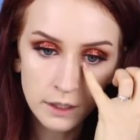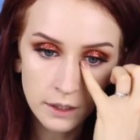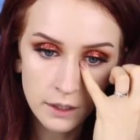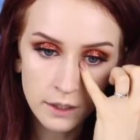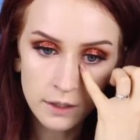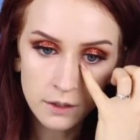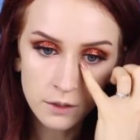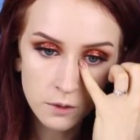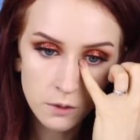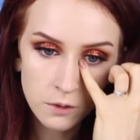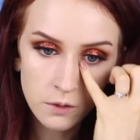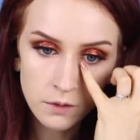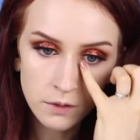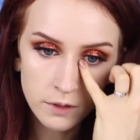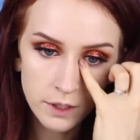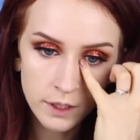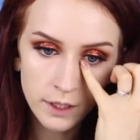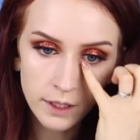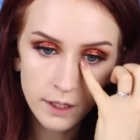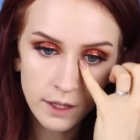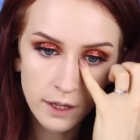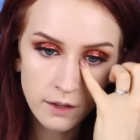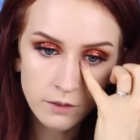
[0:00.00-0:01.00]
hue
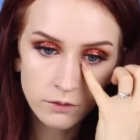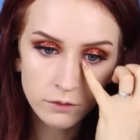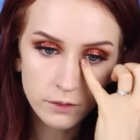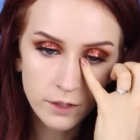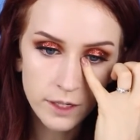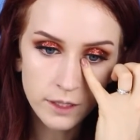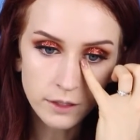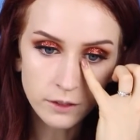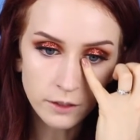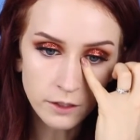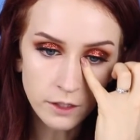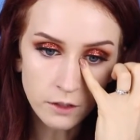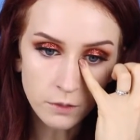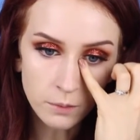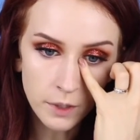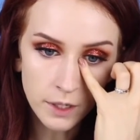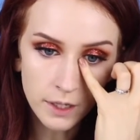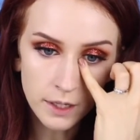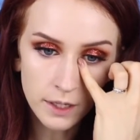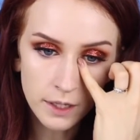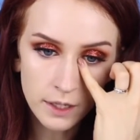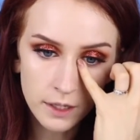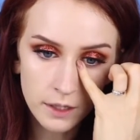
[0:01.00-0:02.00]
that I have right underneath
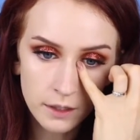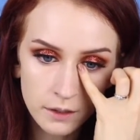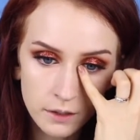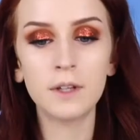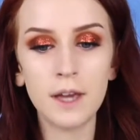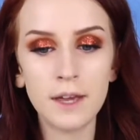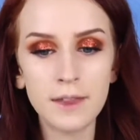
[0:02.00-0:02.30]
my eye.